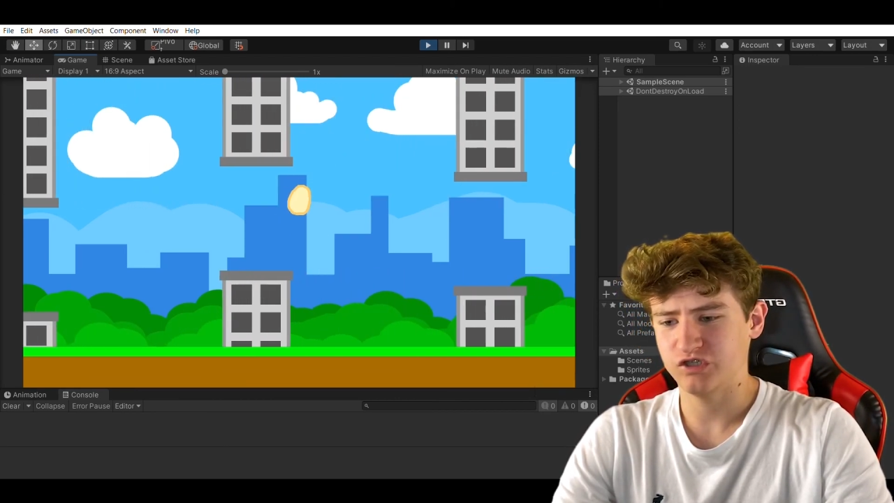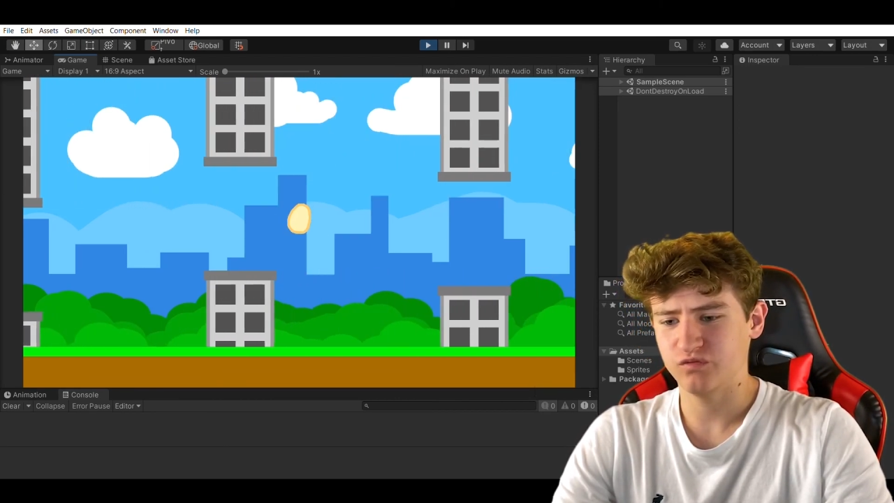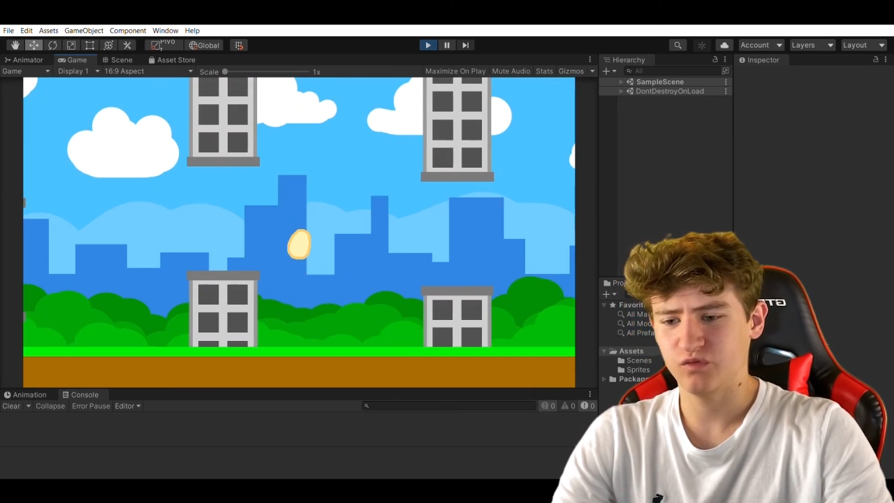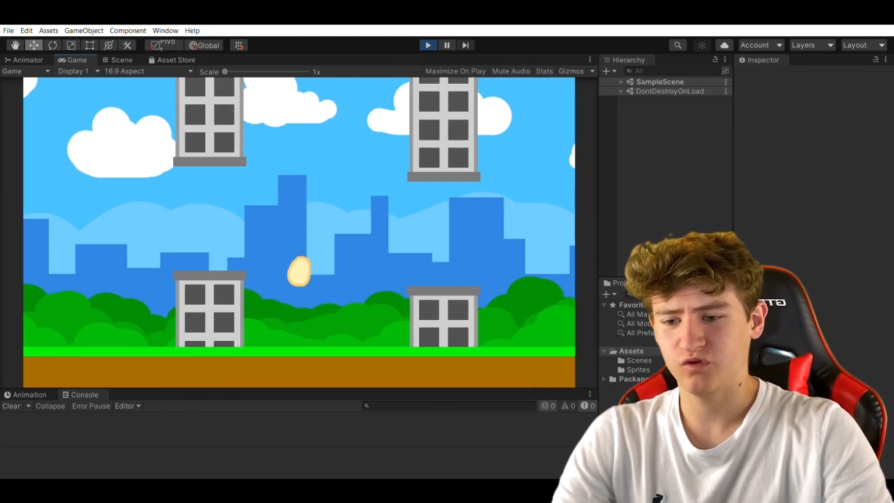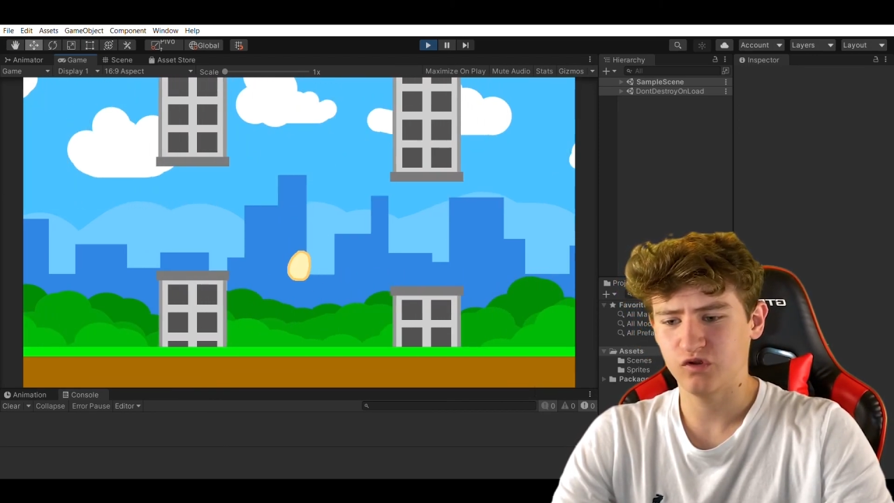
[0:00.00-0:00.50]
do
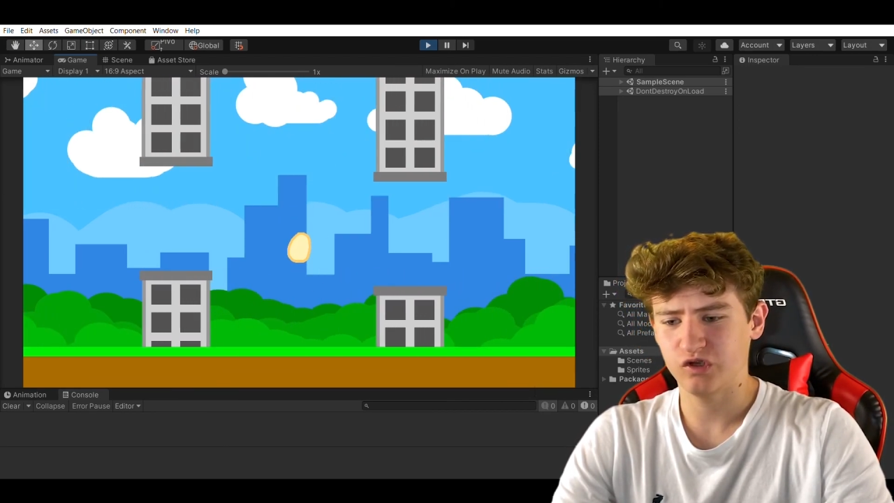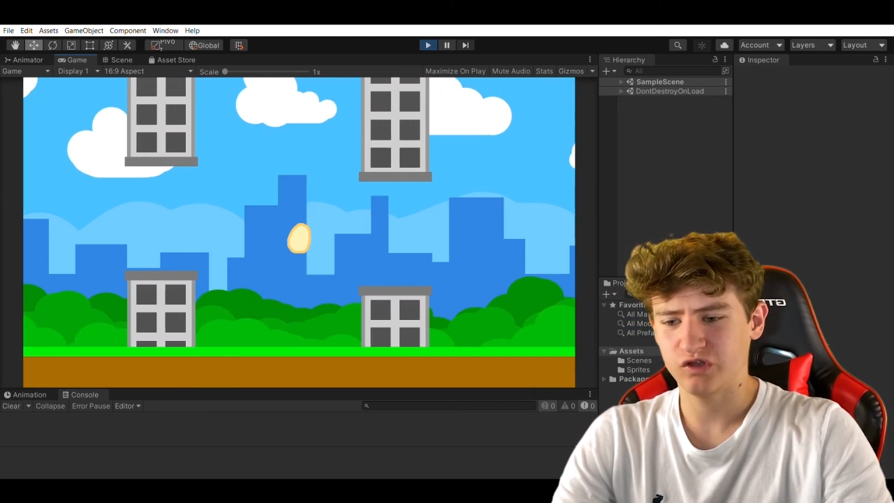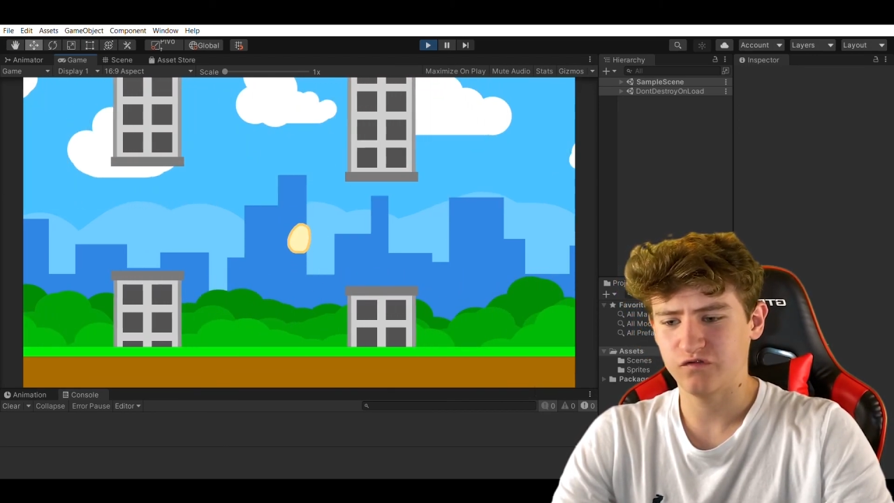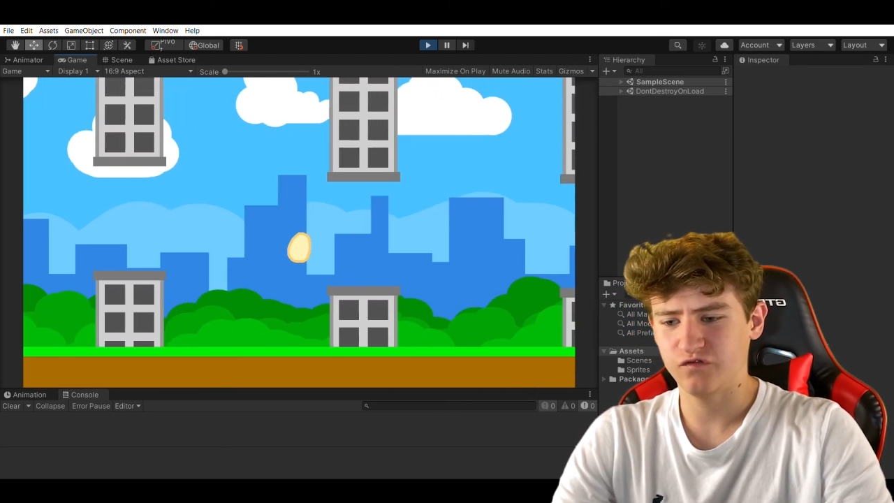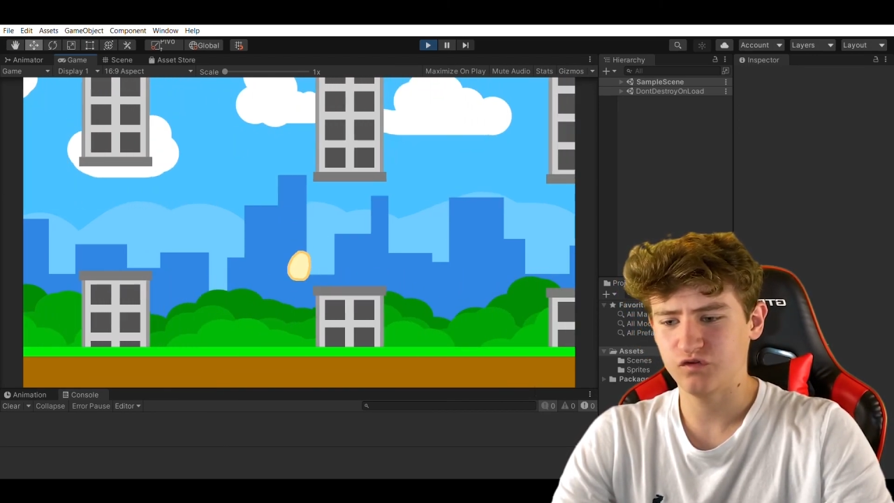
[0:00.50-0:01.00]
more
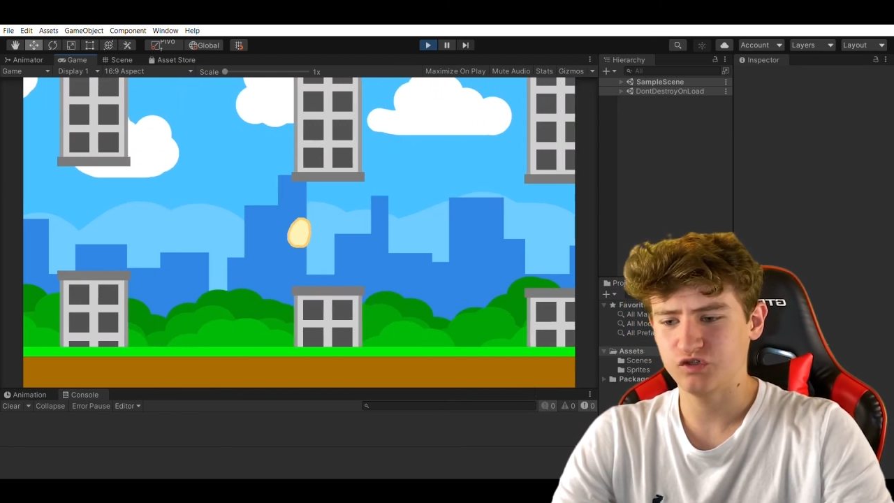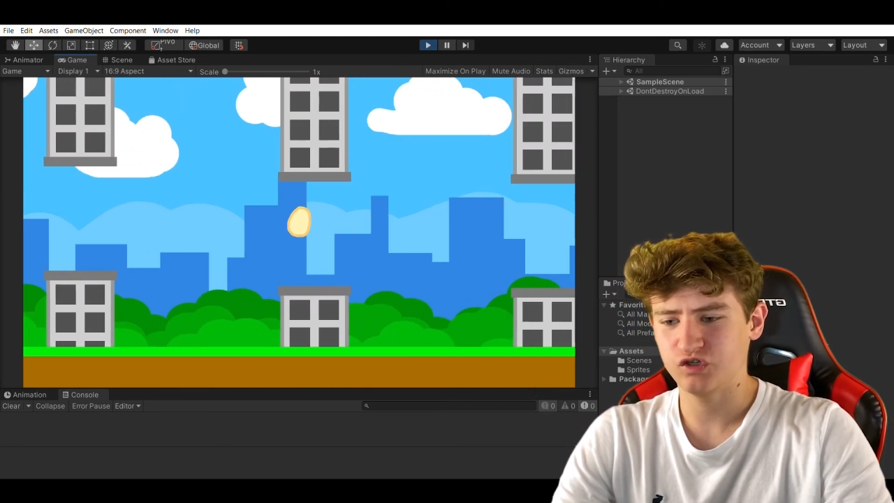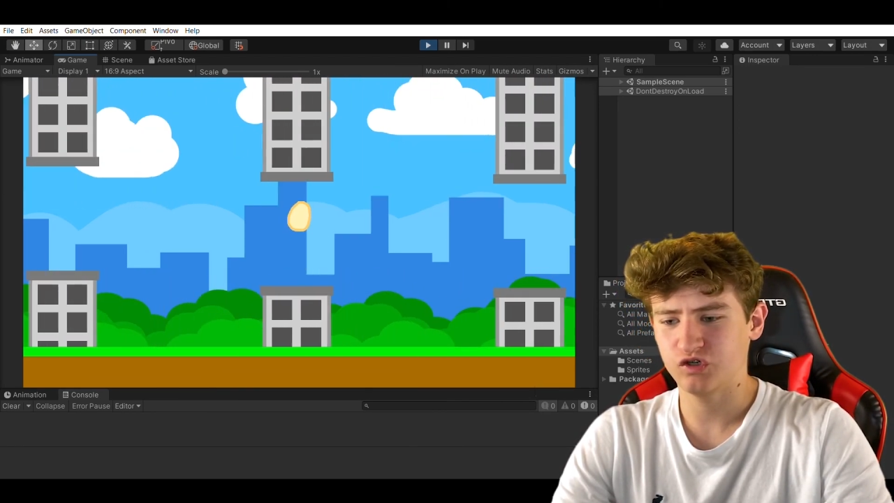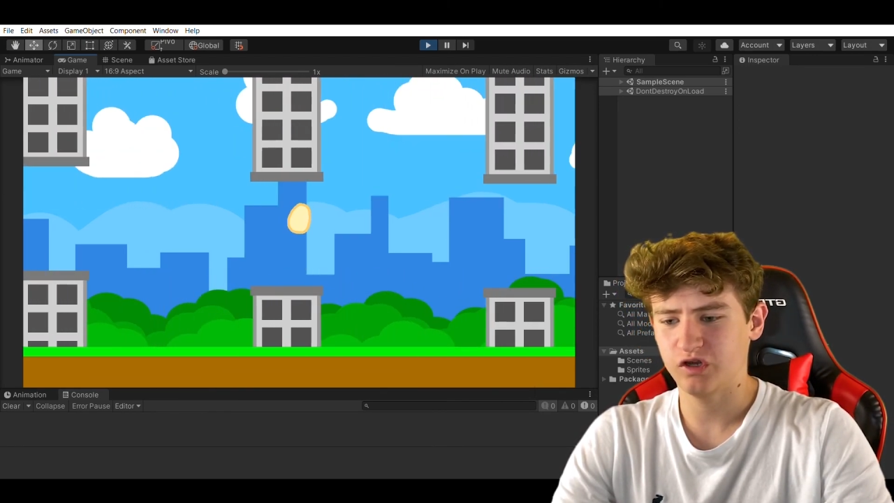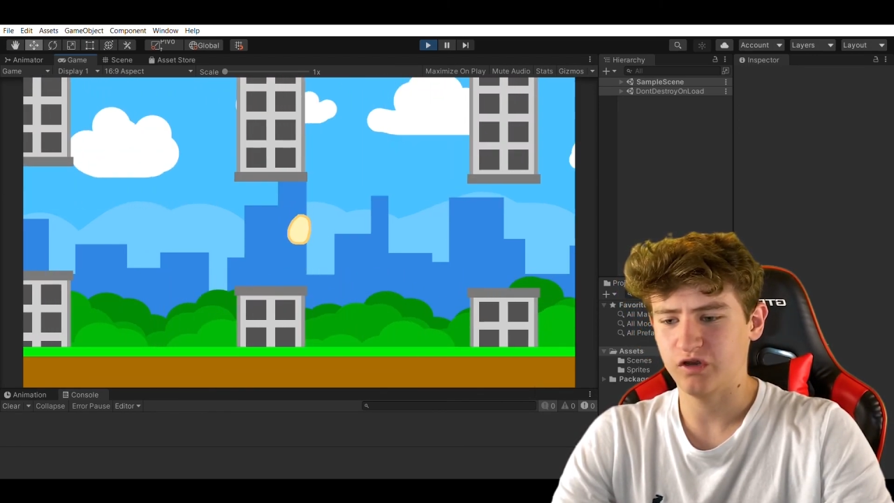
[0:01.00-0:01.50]
in the
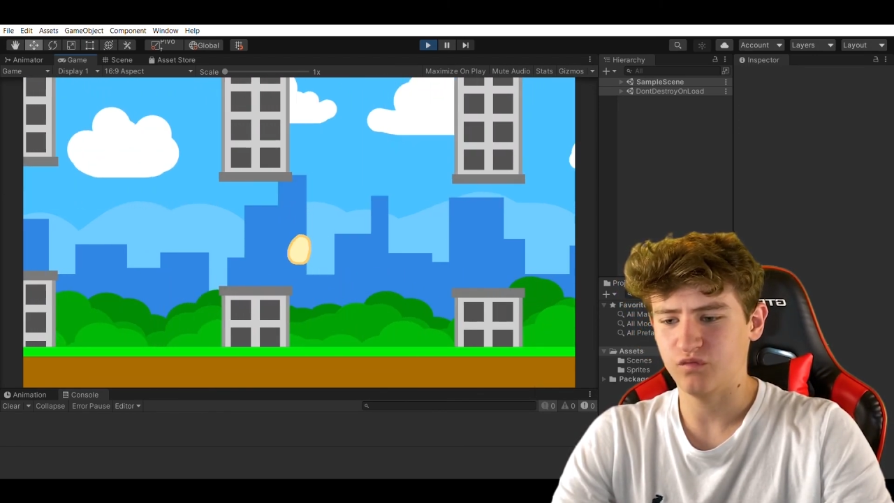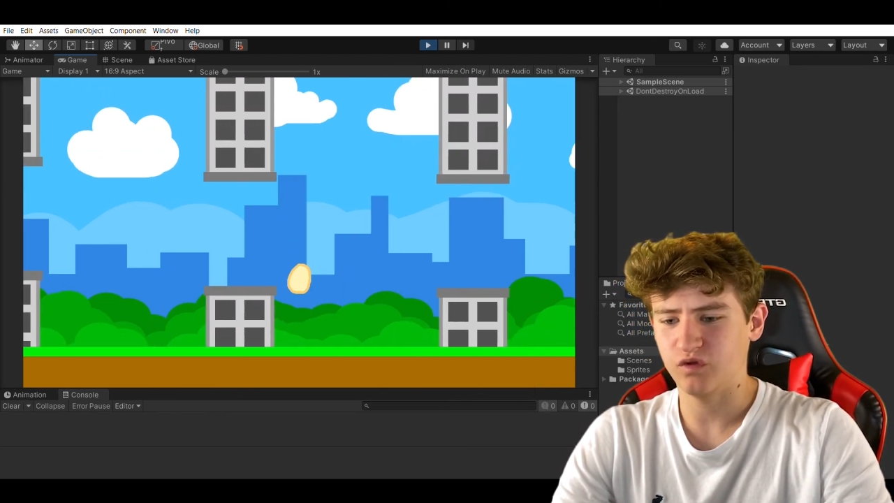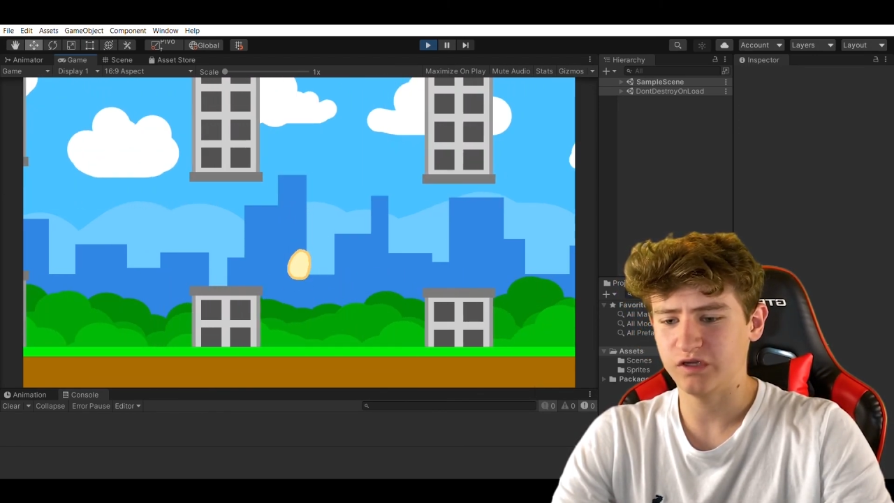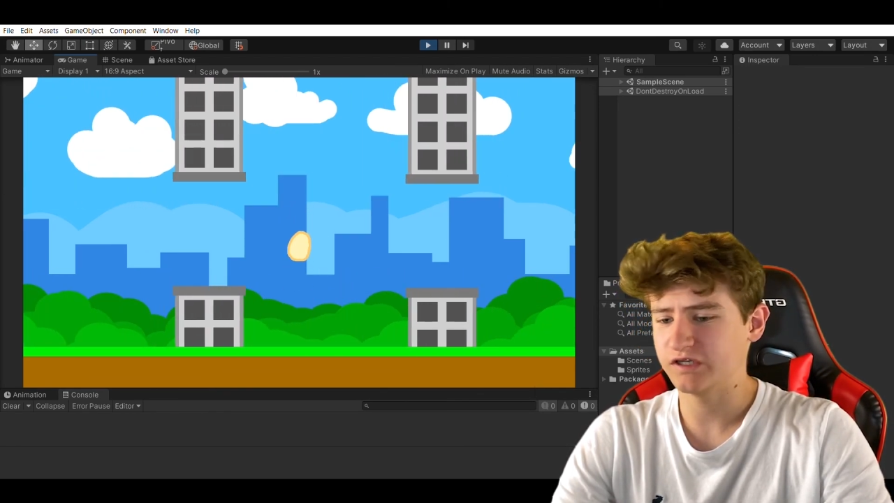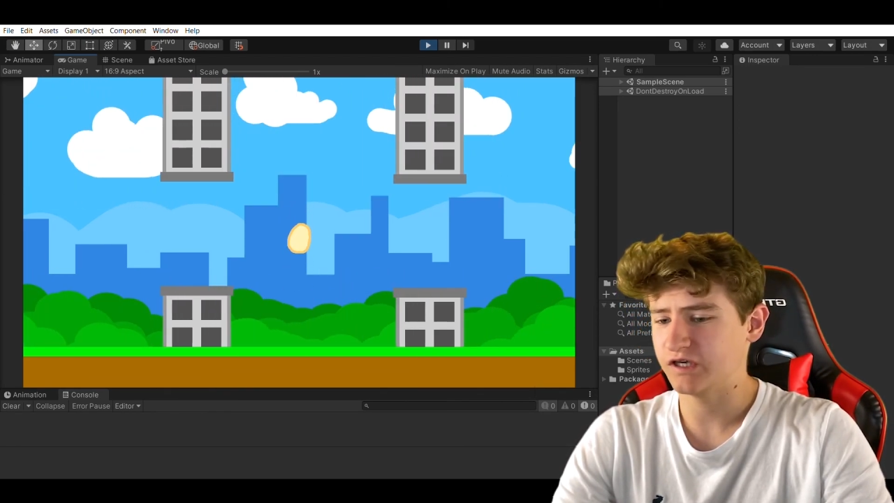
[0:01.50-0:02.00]
future and
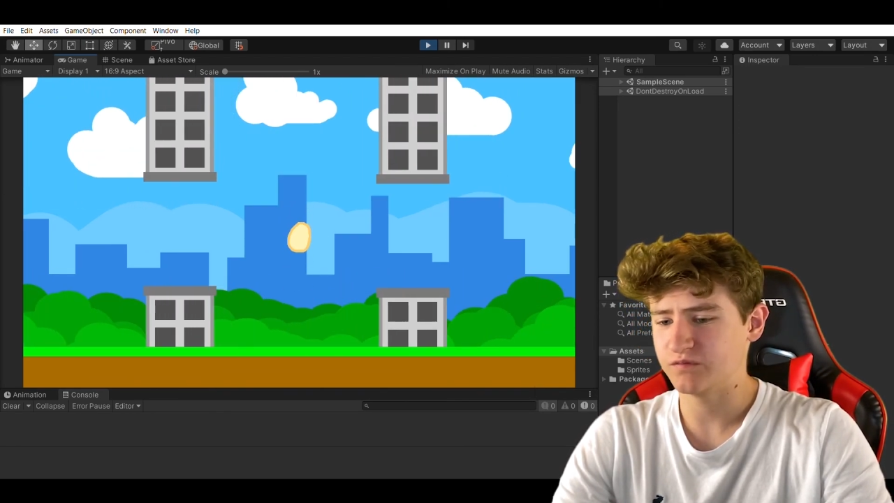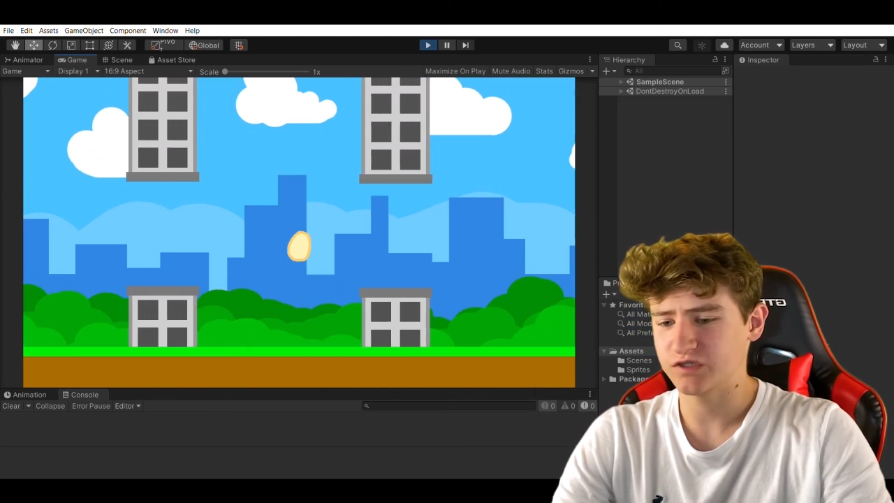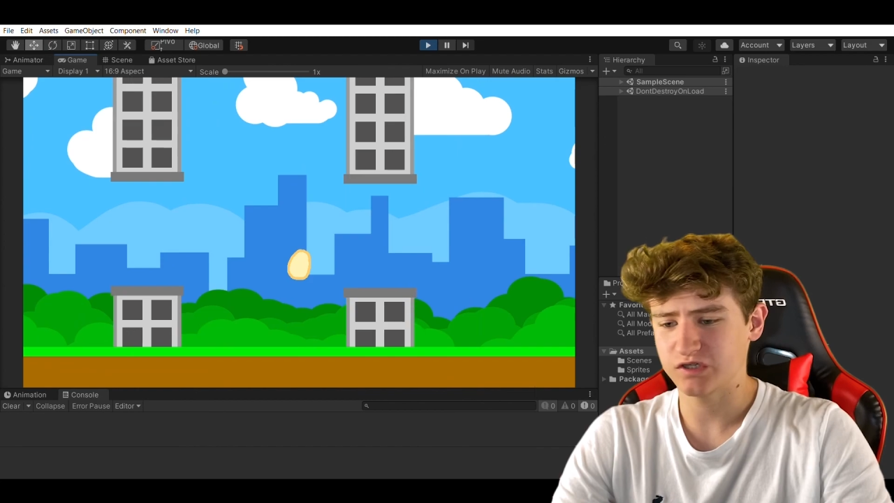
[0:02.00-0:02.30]
what games